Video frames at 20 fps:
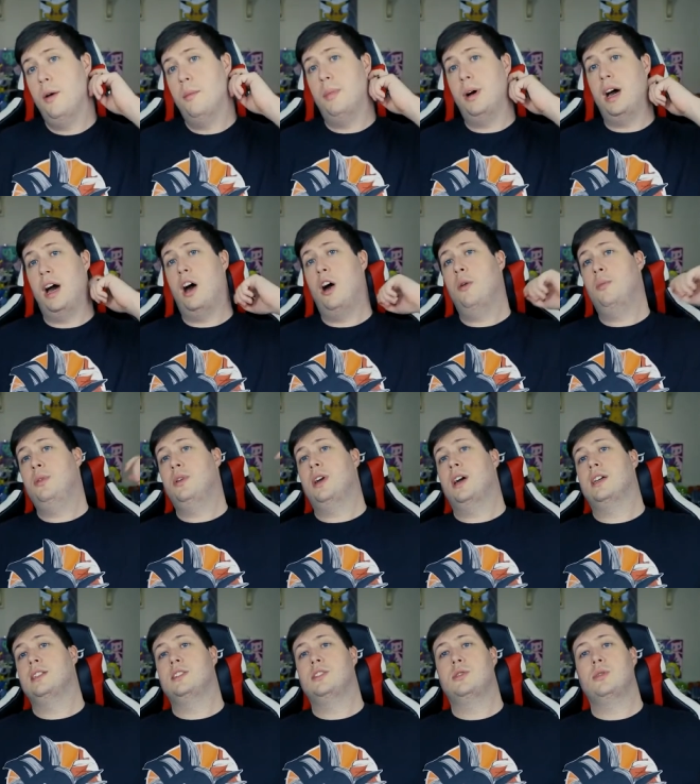But I hope you
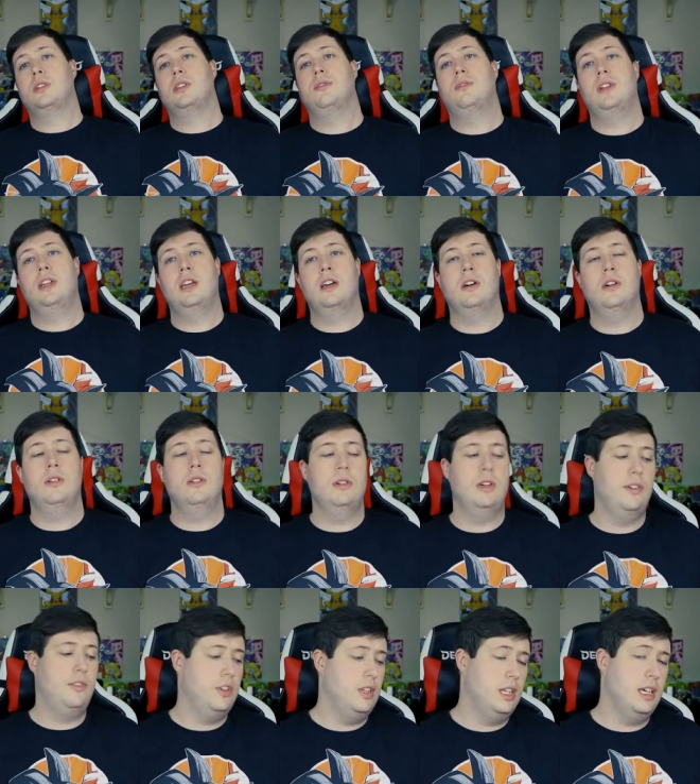guys enjoyed the video.
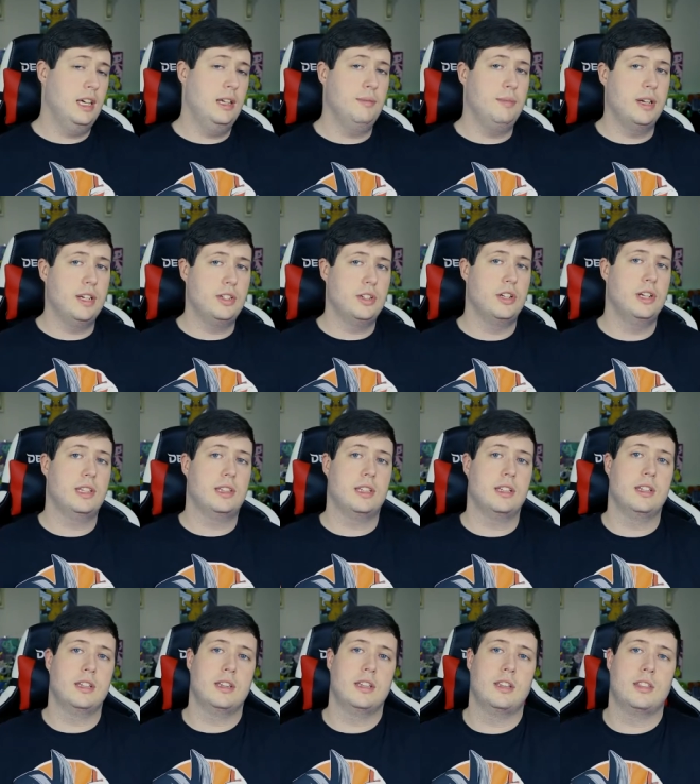If you did, make sure you hit
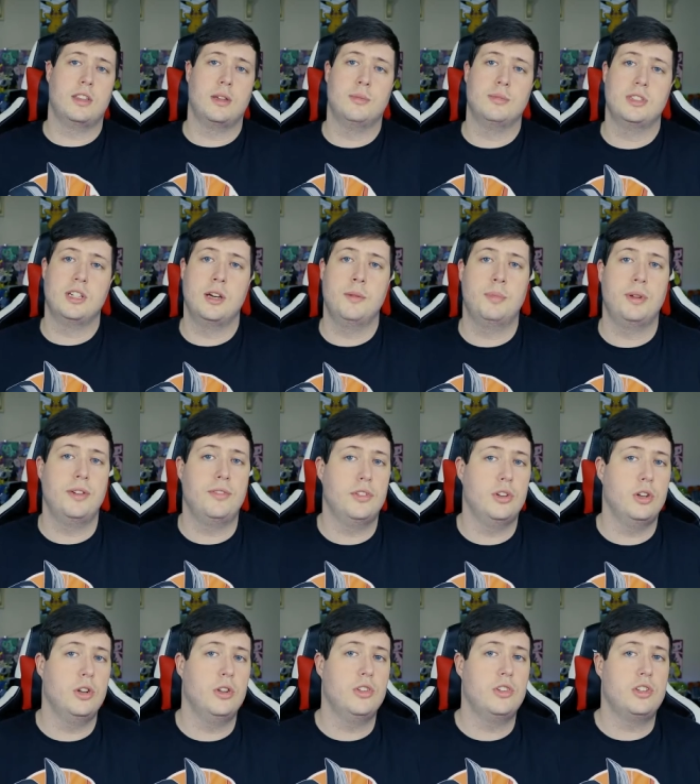the, the thumbs up, and if
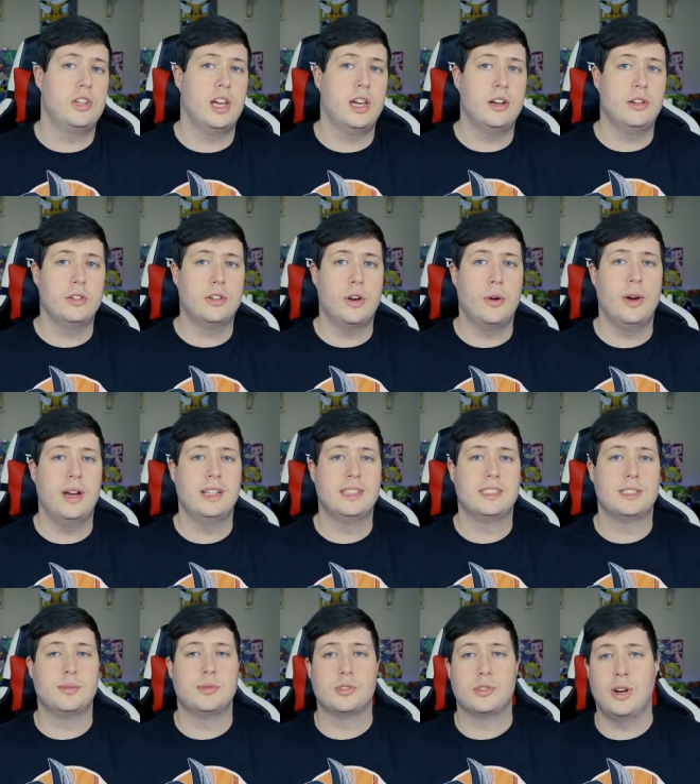you're new to the channel, go ahead and
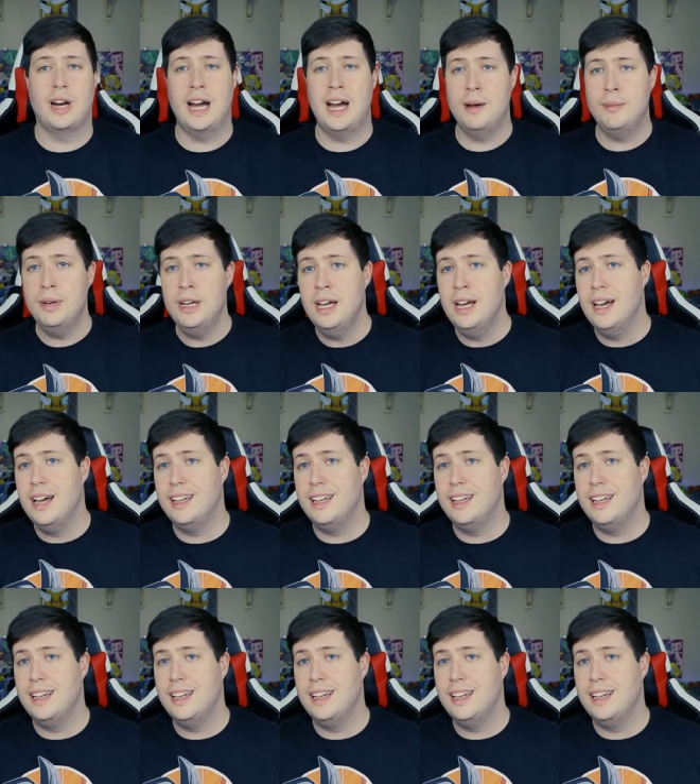subscribe.